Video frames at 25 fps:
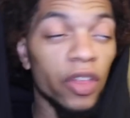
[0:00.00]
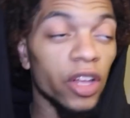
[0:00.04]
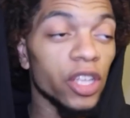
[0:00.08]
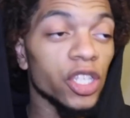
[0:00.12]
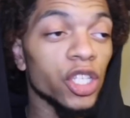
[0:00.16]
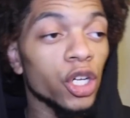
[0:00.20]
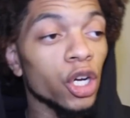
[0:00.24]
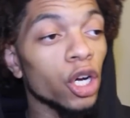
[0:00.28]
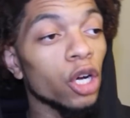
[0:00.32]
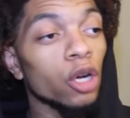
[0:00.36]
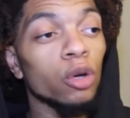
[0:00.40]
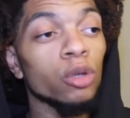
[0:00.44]

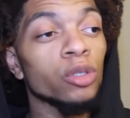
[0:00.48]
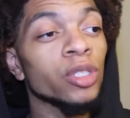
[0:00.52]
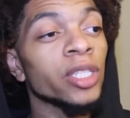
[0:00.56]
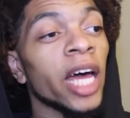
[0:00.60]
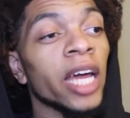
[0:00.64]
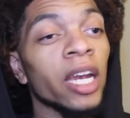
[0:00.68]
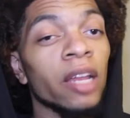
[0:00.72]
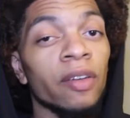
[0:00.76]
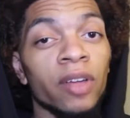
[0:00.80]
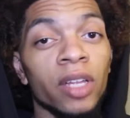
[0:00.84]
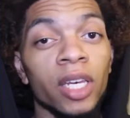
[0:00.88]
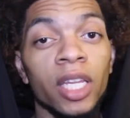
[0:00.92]
There's a girl who's
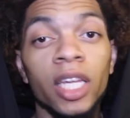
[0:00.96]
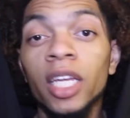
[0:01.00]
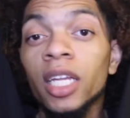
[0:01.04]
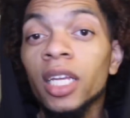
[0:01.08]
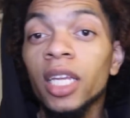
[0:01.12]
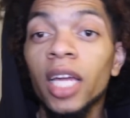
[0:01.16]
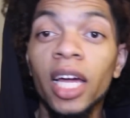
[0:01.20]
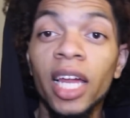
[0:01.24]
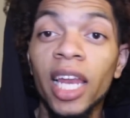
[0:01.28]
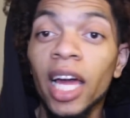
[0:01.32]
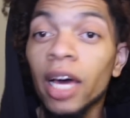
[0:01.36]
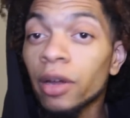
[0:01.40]
not even
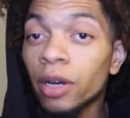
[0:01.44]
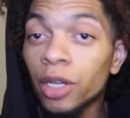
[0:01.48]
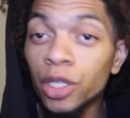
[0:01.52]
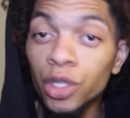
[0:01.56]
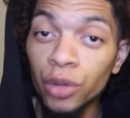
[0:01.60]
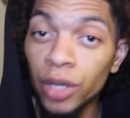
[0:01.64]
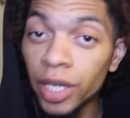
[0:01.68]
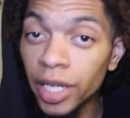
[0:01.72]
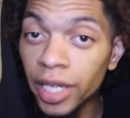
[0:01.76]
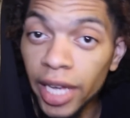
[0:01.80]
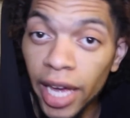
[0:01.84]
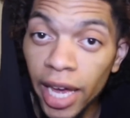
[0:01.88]
legally allowed to
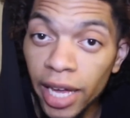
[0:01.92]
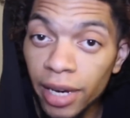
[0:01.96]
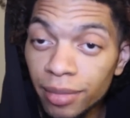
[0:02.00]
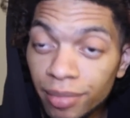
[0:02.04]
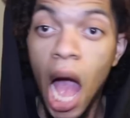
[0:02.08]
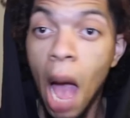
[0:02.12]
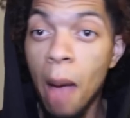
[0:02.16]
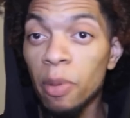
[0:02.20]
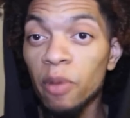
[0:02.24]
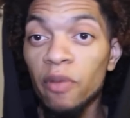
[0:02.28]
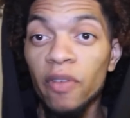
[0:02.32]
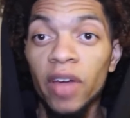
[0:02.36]
drink
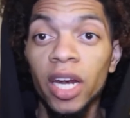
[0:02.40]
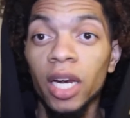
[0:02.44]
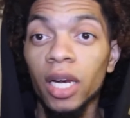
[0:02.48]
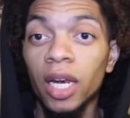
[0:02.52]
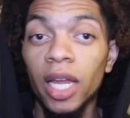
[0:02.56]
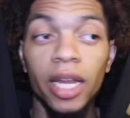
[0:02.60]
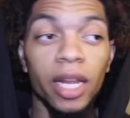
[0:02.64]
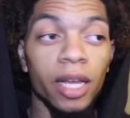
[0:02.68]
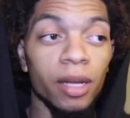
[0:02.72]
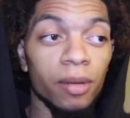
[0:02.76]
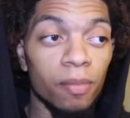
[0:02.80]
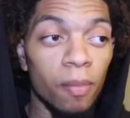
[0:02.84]
yet,
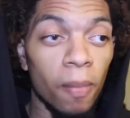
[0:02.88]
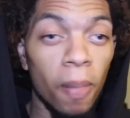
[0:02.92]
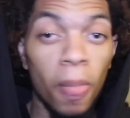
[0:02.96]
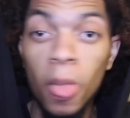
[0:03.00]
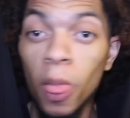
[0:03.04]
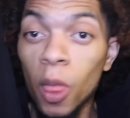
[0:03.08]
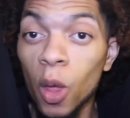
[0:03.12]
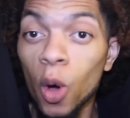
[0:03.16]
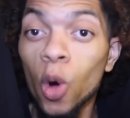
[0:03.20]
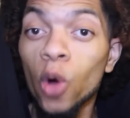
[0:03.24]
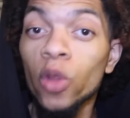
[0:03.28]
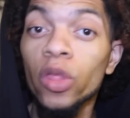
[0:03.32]
hyperventilating
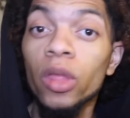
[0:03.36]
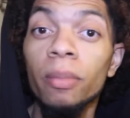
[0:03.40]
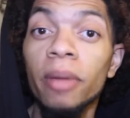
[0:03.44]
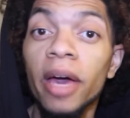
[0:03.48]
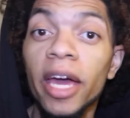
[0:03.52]
on the